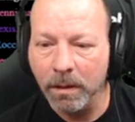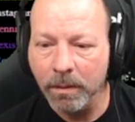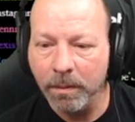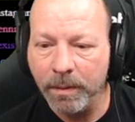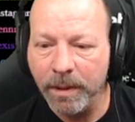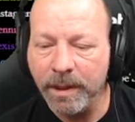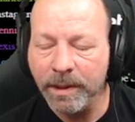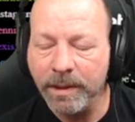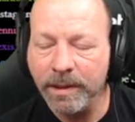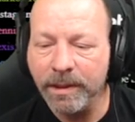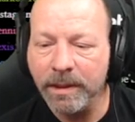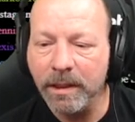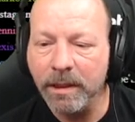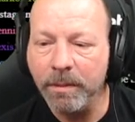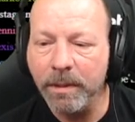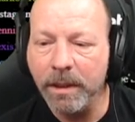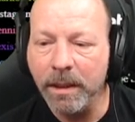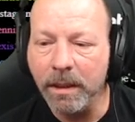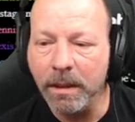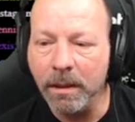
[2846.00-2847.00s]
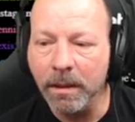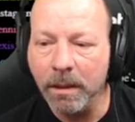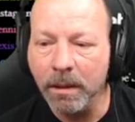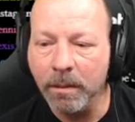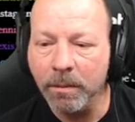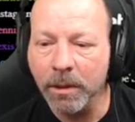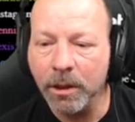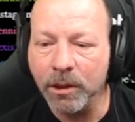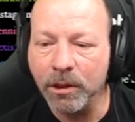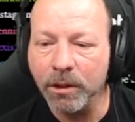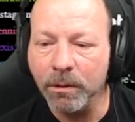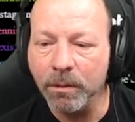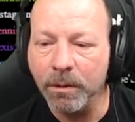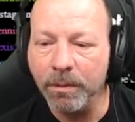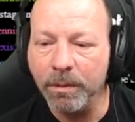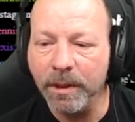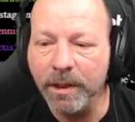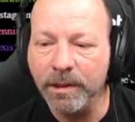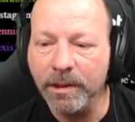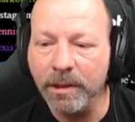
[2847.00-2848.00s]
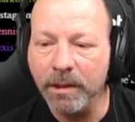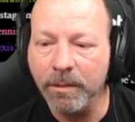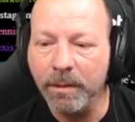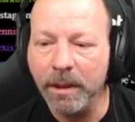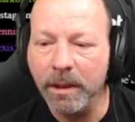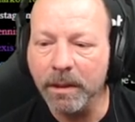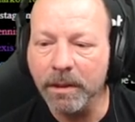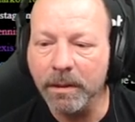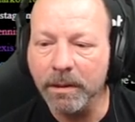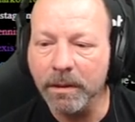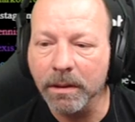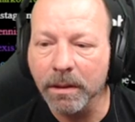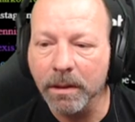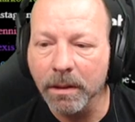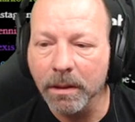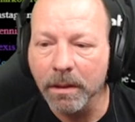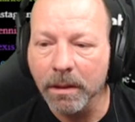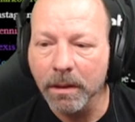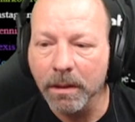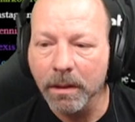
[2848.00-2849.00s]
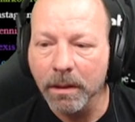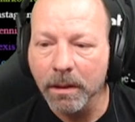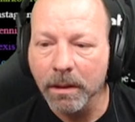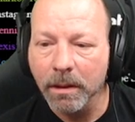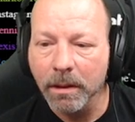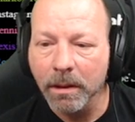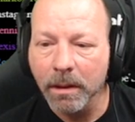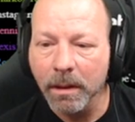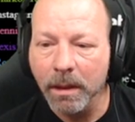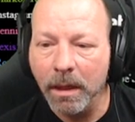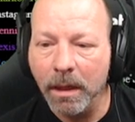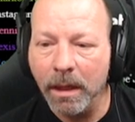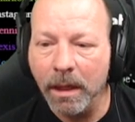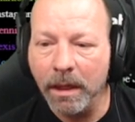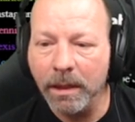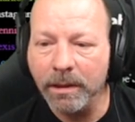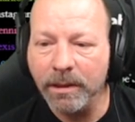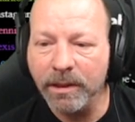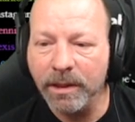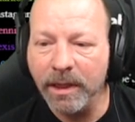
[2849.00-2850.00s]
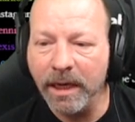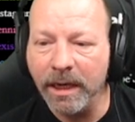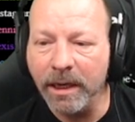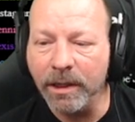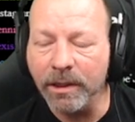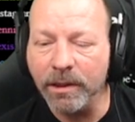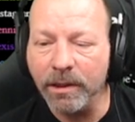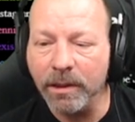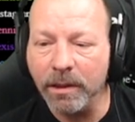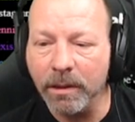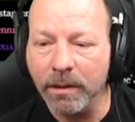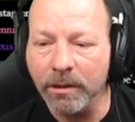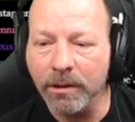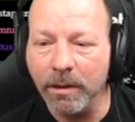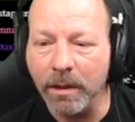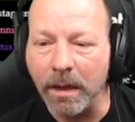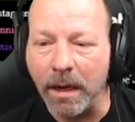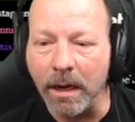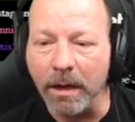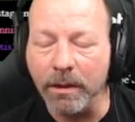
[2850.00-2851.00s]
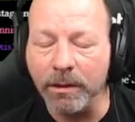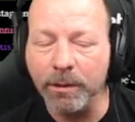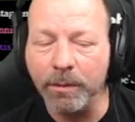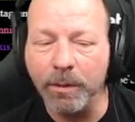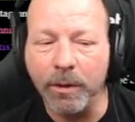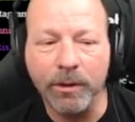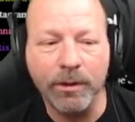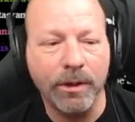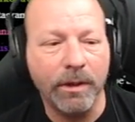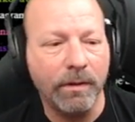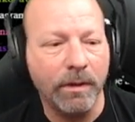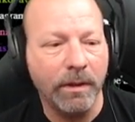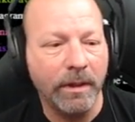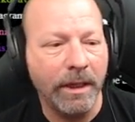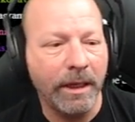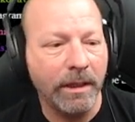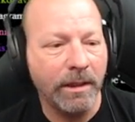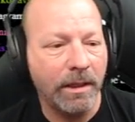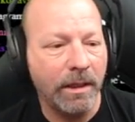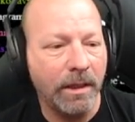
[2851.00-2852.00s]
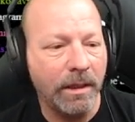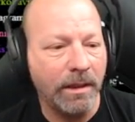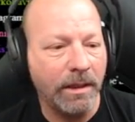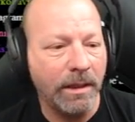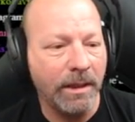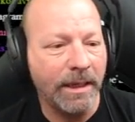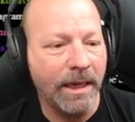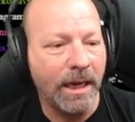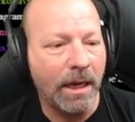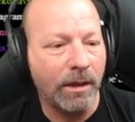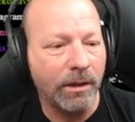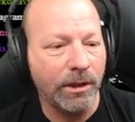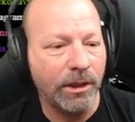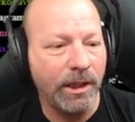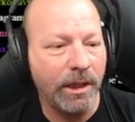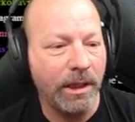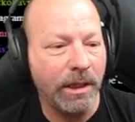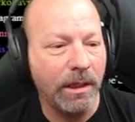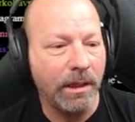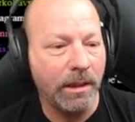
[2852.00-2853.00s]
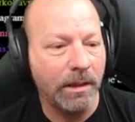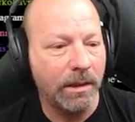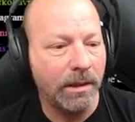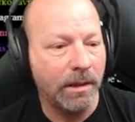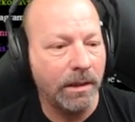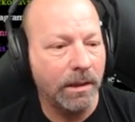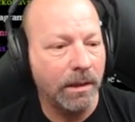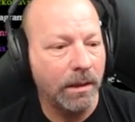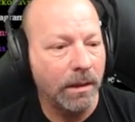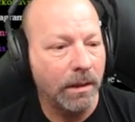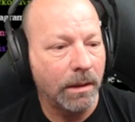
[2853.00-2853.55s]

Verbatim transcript: PCB. I'm not sure what PCB is. Uh, Dennis, do, I don't suppose you have a link to the decal sheets.